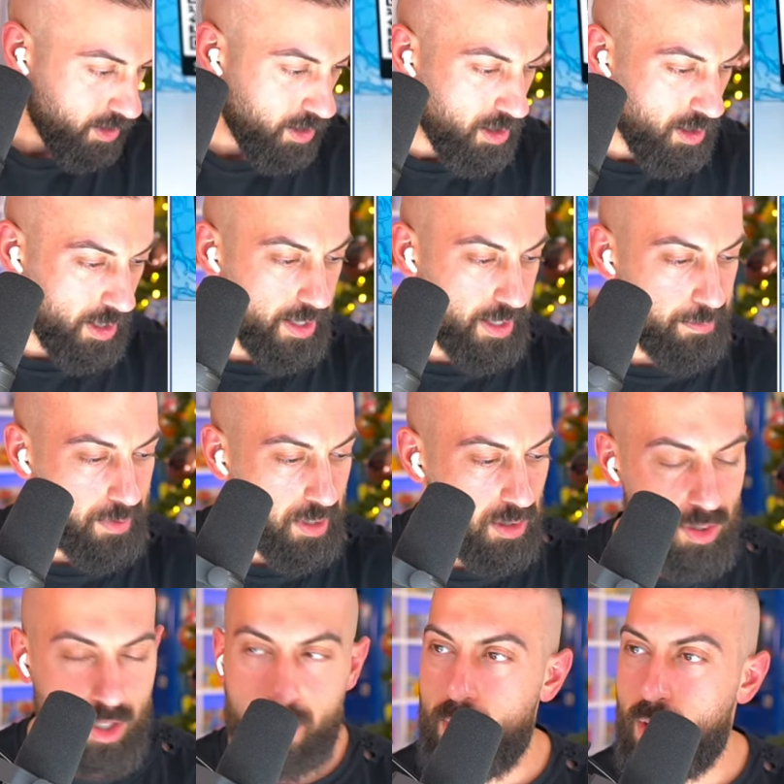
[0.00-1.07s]
All right,
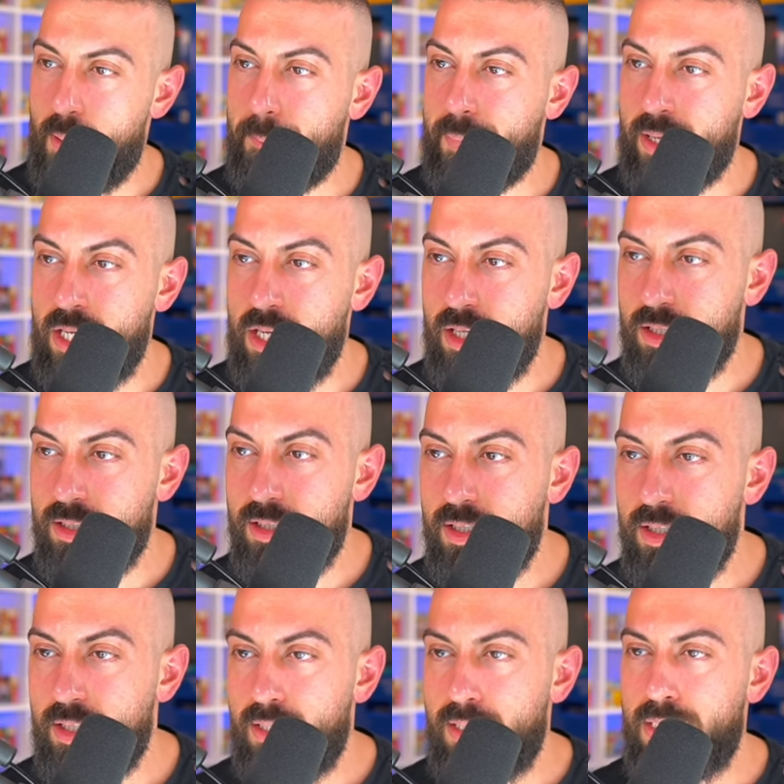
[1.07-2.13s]
Hypno, come on, buddy.
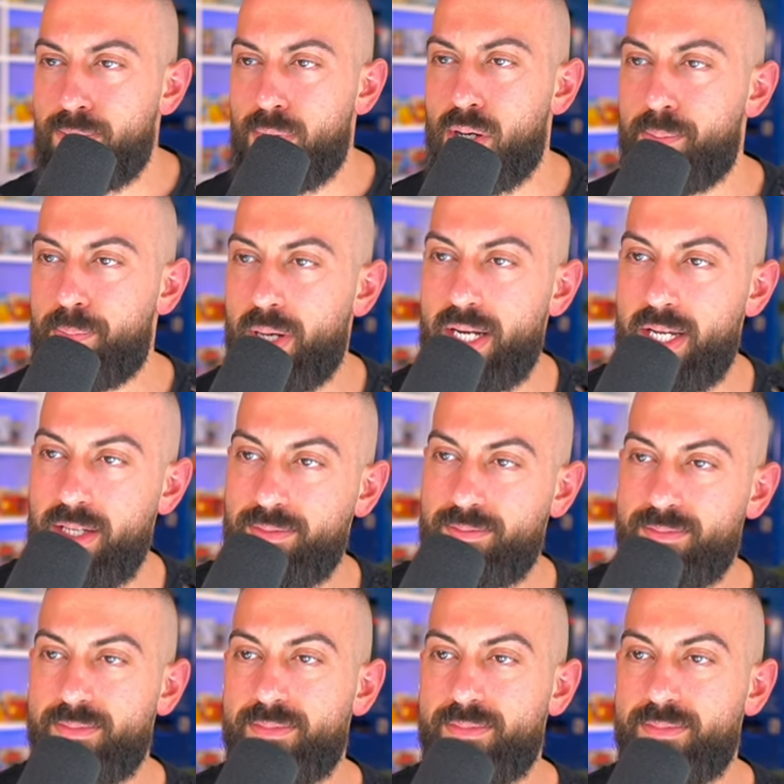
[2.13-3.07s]
Come on, buddy.